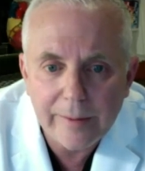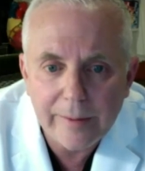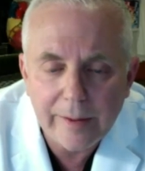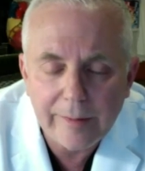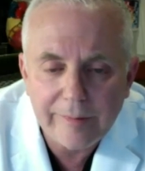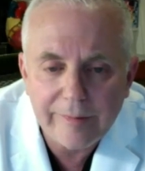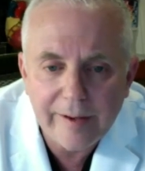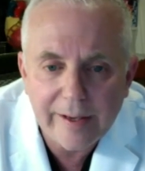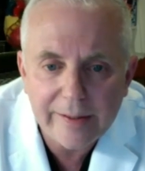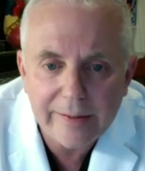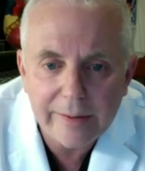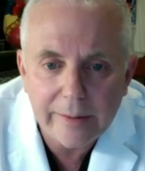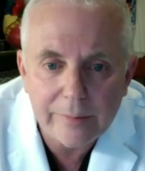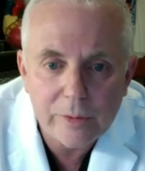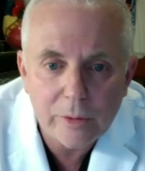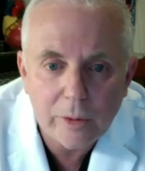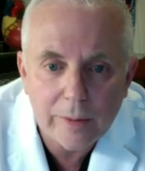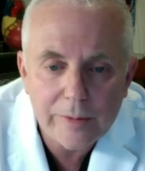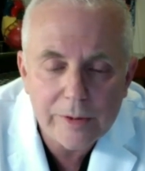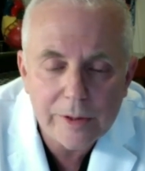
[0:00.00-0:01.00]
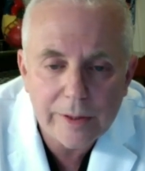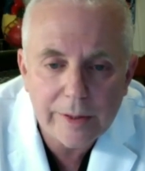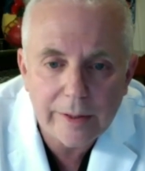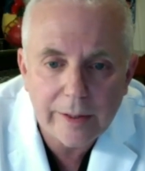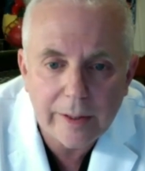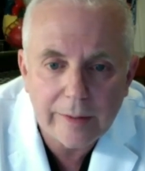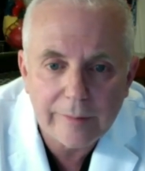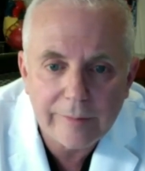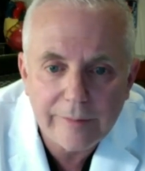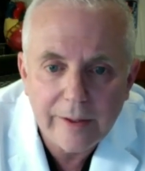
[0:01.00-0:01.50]
affect absorption
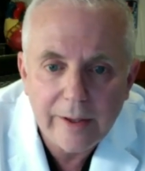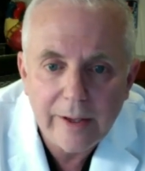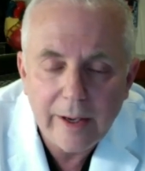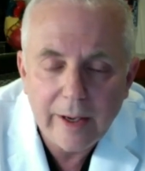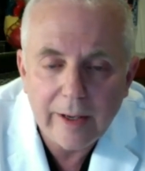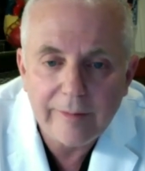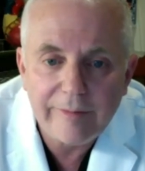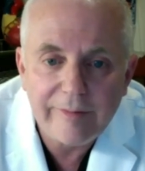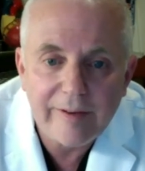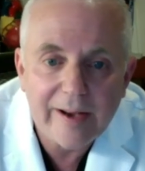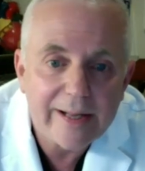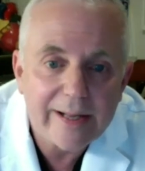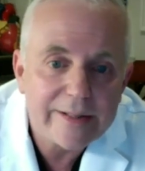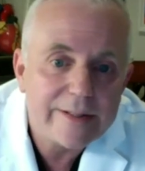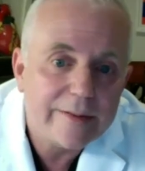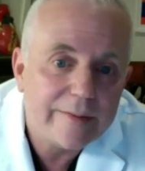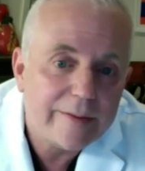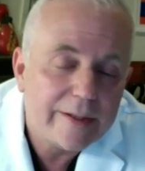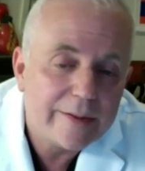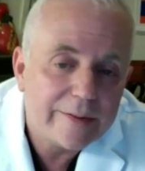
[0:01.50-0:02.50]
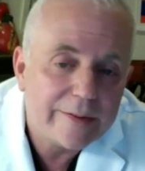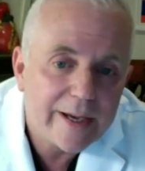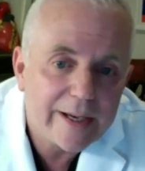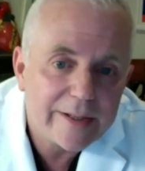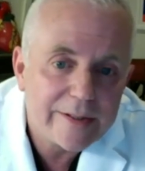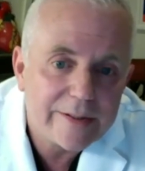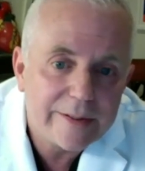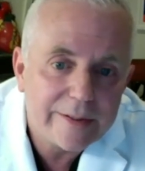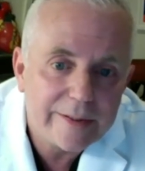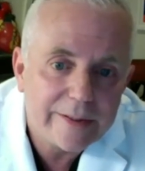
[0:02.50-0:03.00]
of fats in the
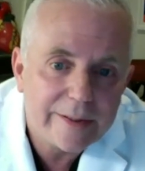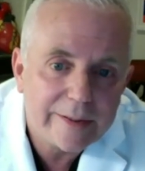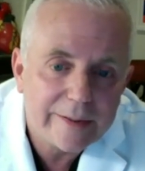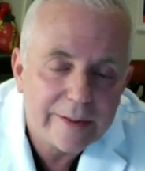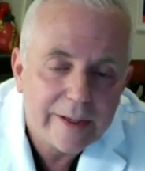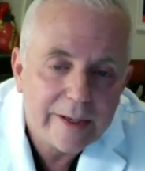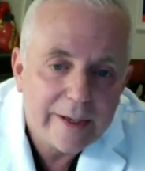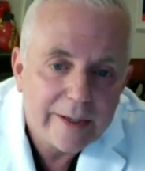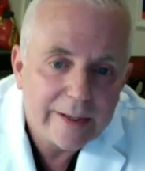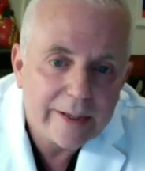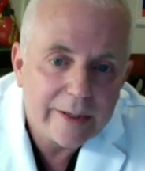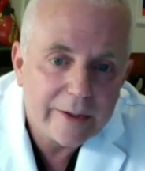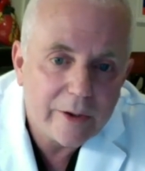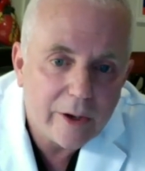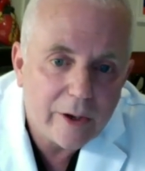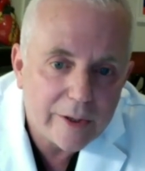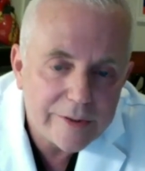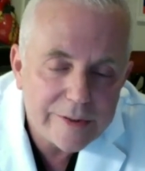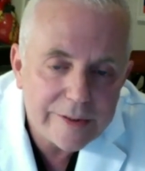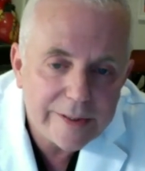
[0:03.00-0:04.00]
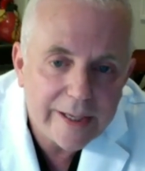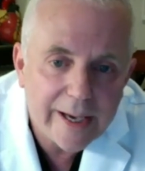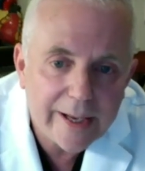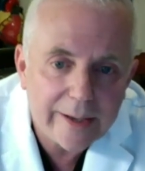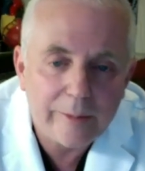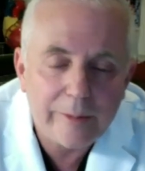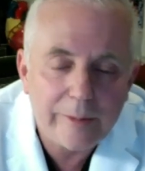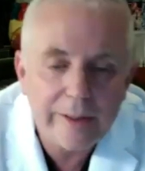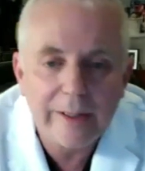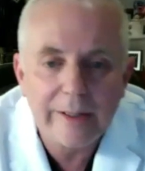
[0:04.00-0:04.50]
intestine and can cause
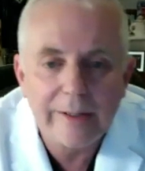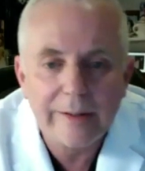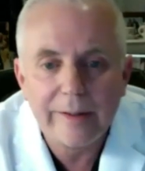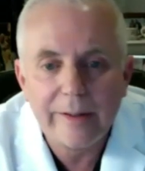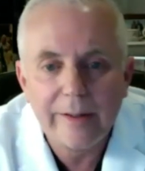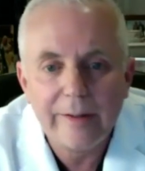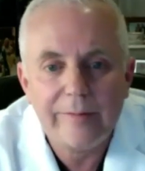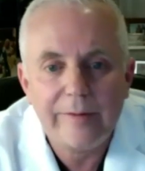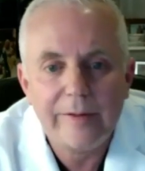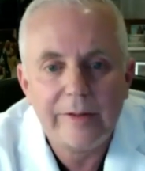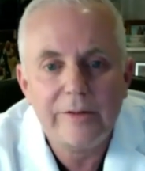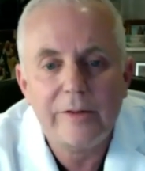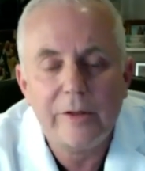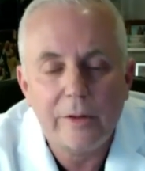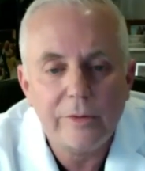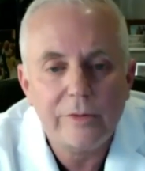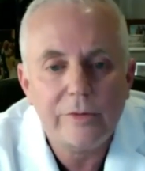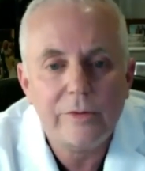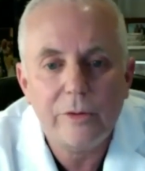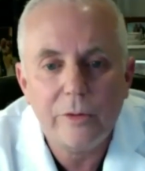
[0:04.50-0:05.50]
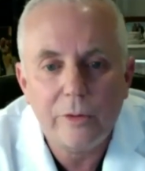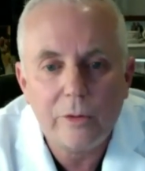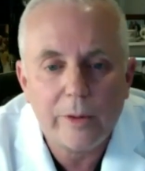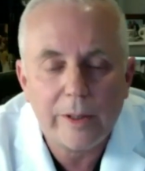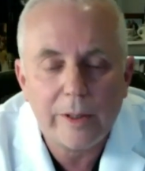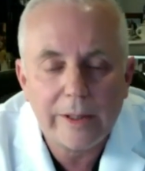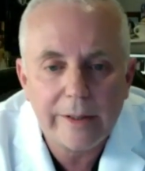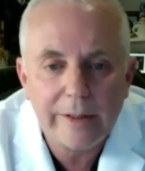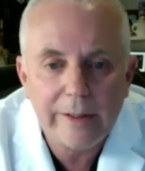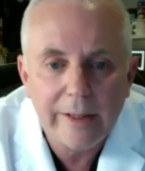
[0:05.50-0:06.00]
steatorrhea if it's dosed too
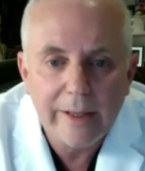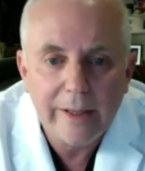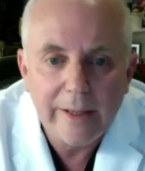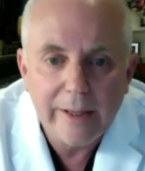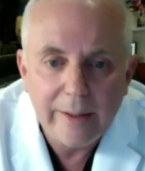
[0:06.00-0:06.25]
quickly.